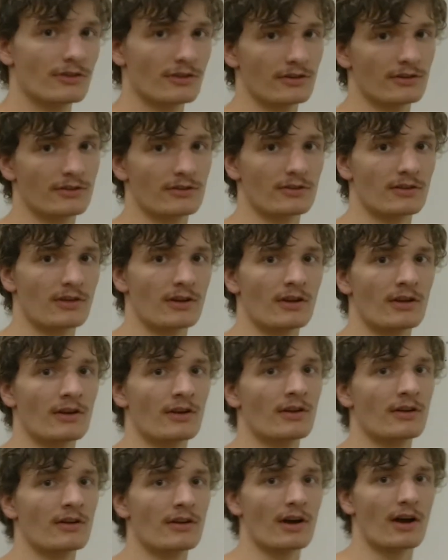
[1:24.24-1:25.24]
is
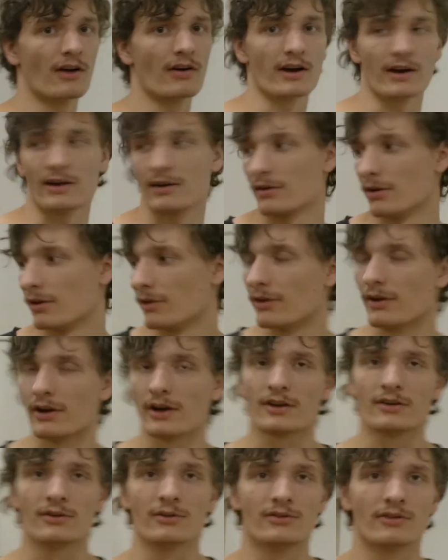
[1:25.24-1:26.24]
in direct
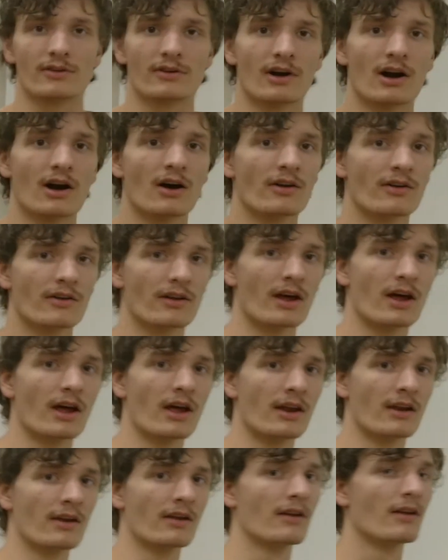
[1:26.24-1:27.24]
contact to the ground
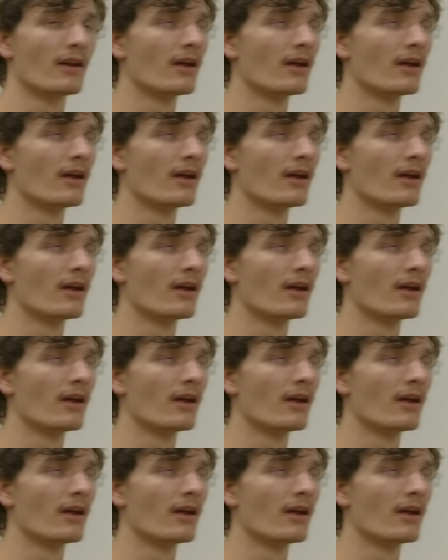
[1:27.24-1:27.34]
and